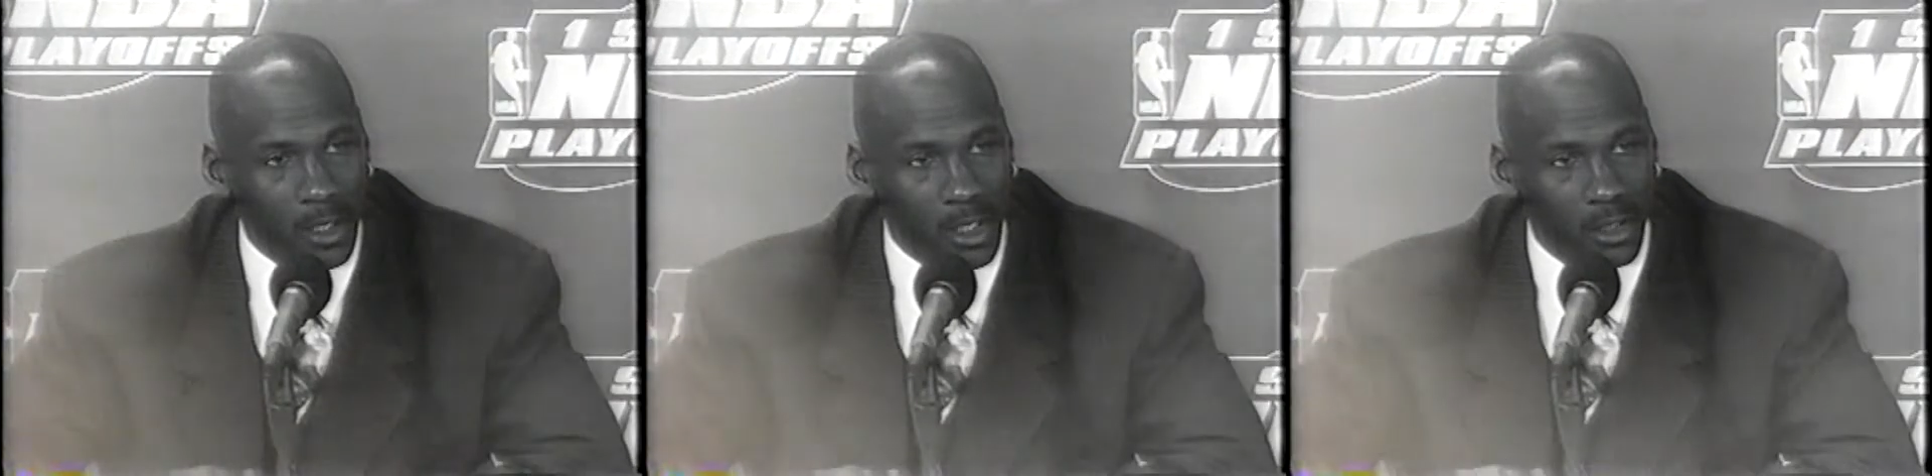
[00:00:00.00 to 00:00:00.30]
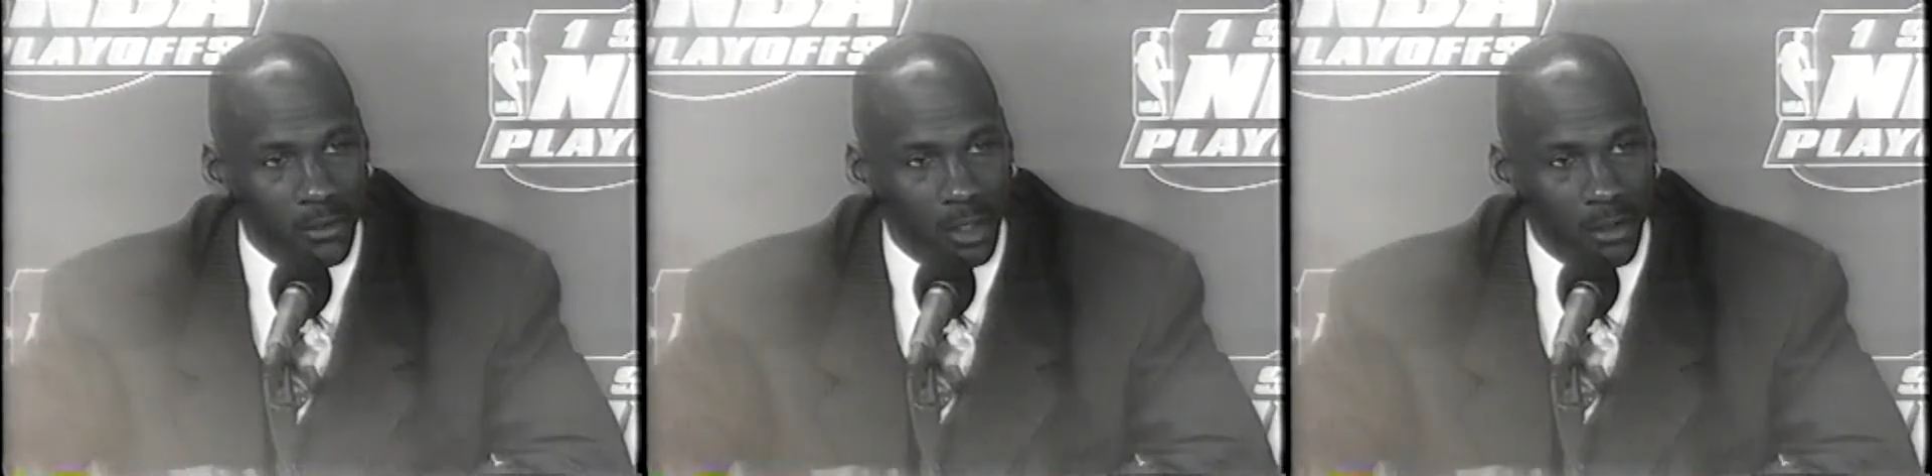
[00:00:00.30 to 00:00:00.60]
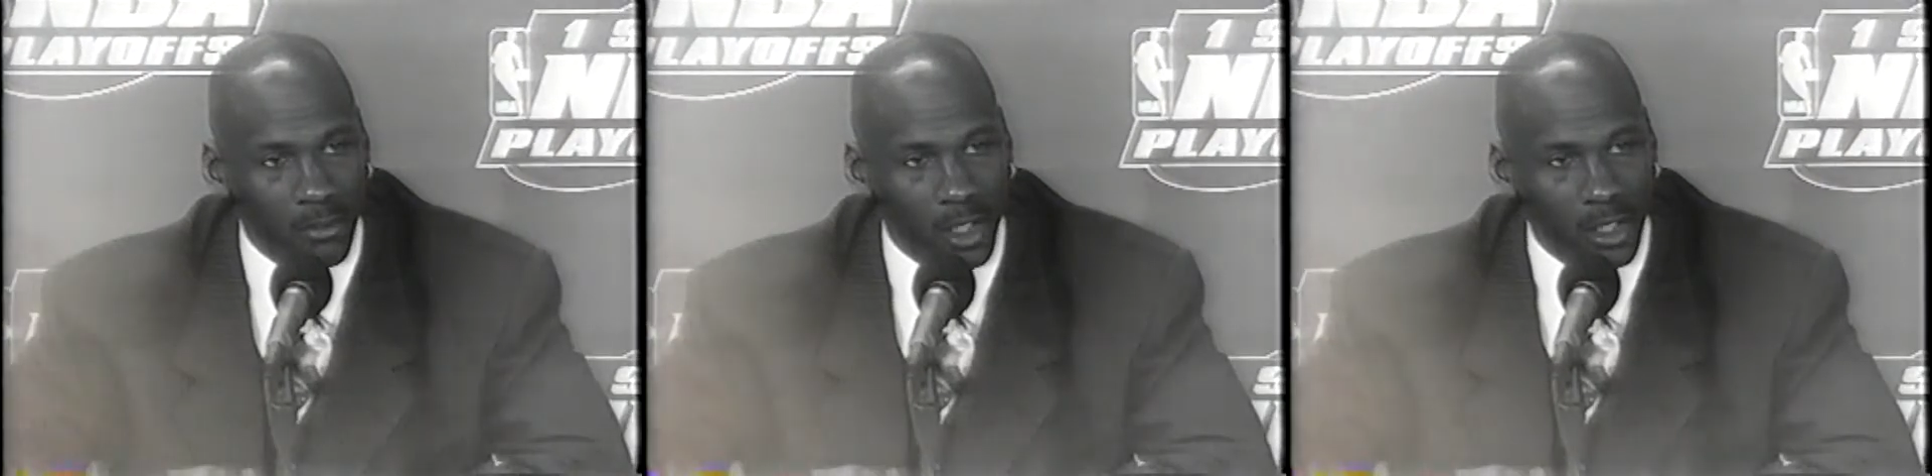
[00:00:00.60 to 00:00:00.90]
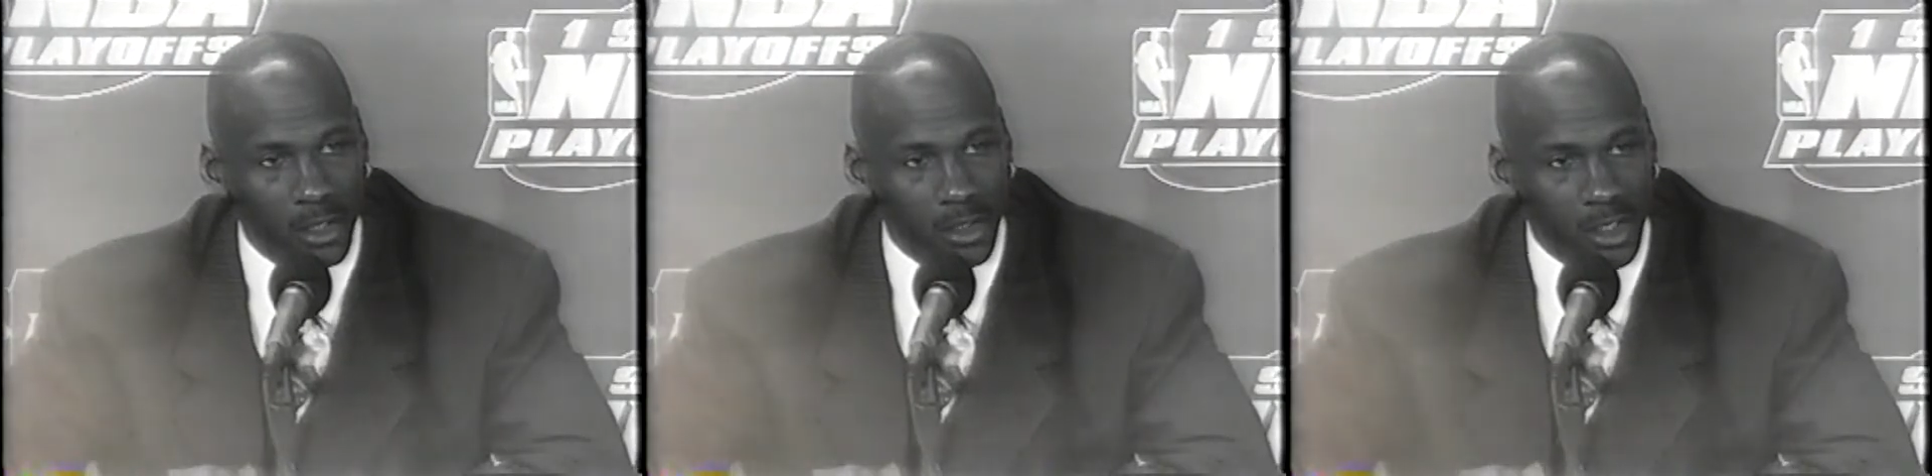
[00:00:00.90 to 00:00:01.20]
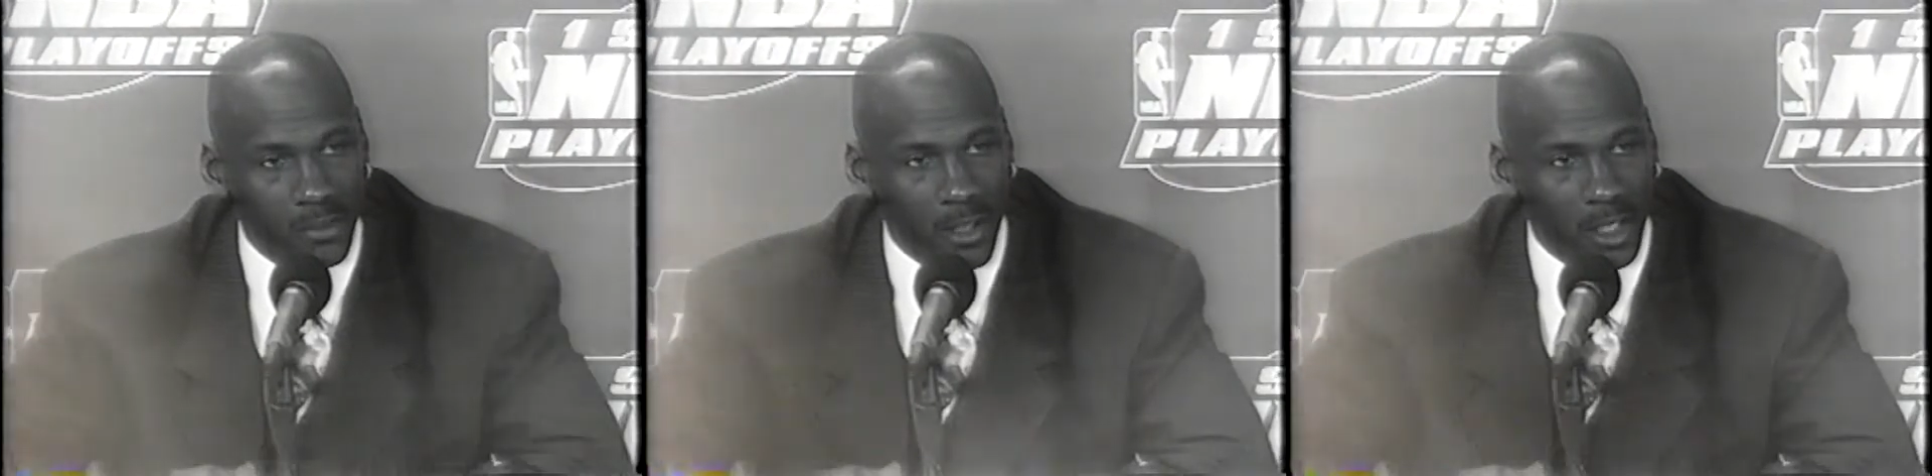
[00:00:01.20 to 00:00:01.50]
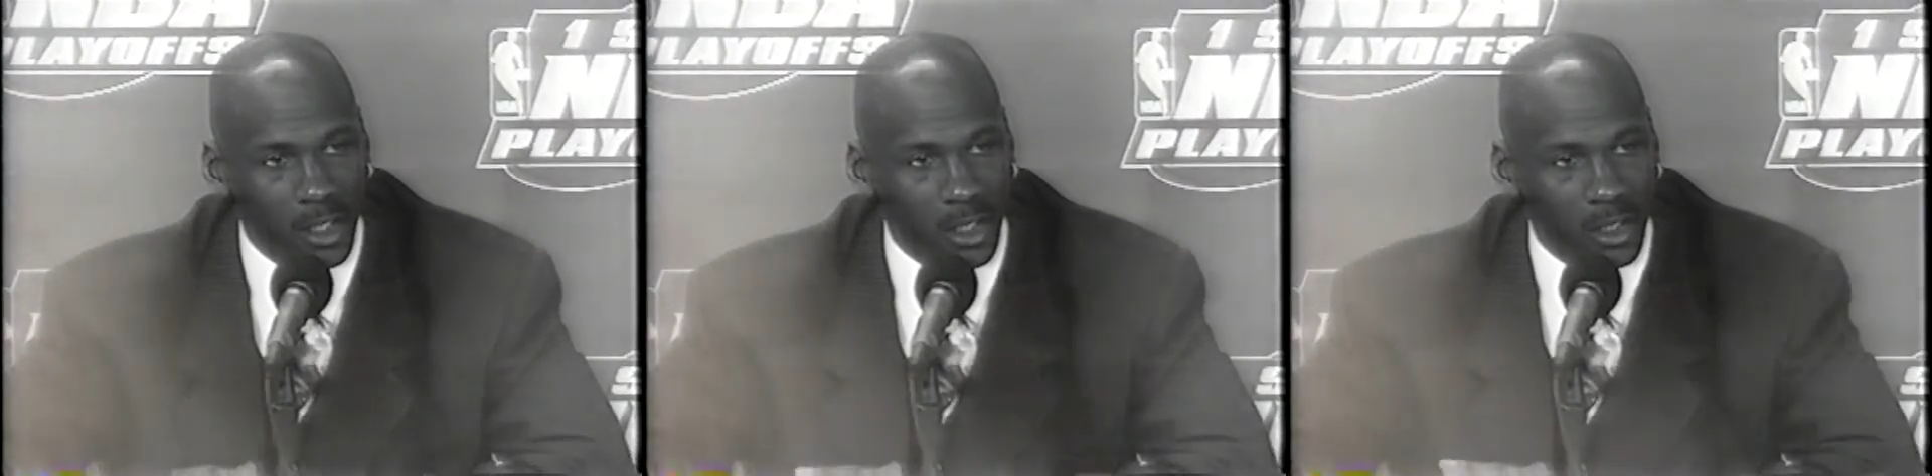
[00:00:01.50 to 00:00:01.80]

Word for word: and what the media is expecting,